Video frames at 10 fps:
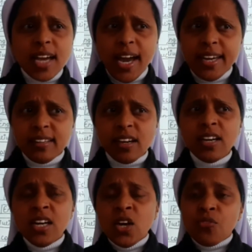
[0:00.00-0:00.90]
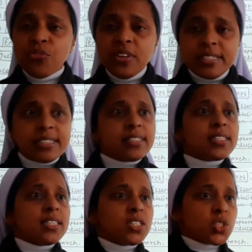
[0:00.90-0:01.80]
And first
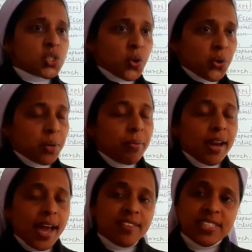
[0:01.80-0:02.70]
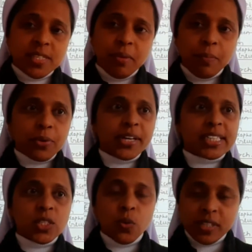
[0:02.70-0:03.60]
storable and visible
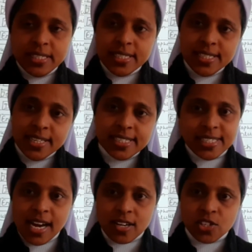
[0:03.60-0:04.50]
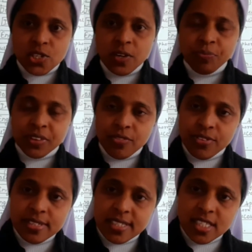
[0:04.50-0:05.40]
product, what is it? Starch. The
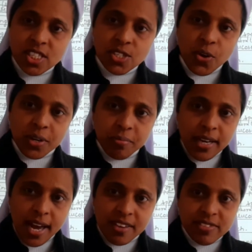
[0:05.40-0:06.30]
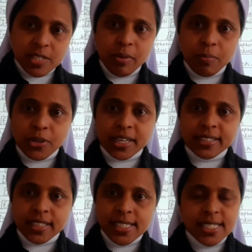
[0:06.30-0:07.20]
first storable and visible
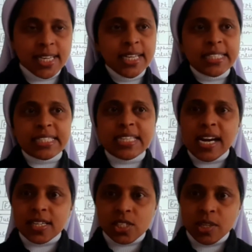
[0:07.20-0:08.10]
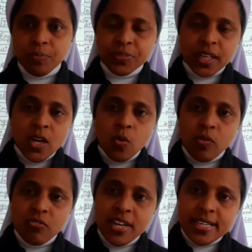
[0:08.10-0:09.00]
product, that is starch.
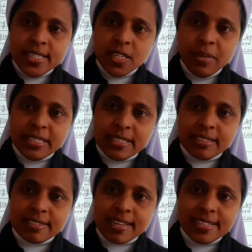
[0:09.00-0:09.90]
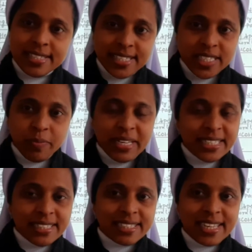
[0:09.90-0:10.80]
Where is it being synthesized? It is being
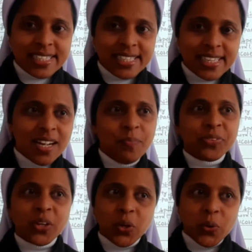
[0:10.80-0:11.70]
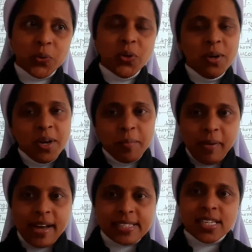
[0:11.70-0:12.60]
synthesized in the
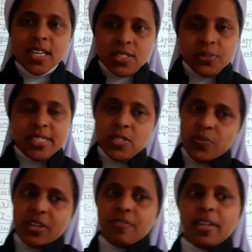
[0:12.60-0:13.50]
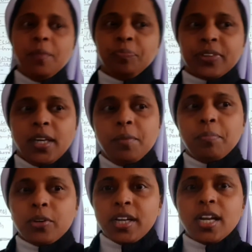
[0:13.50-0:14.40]
chloroplast. So it is very, very
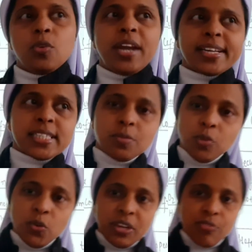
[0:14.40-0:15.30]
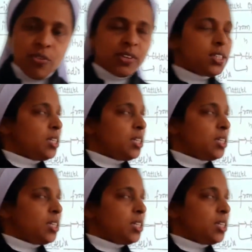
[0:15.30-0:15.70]
important. Now next, moving forward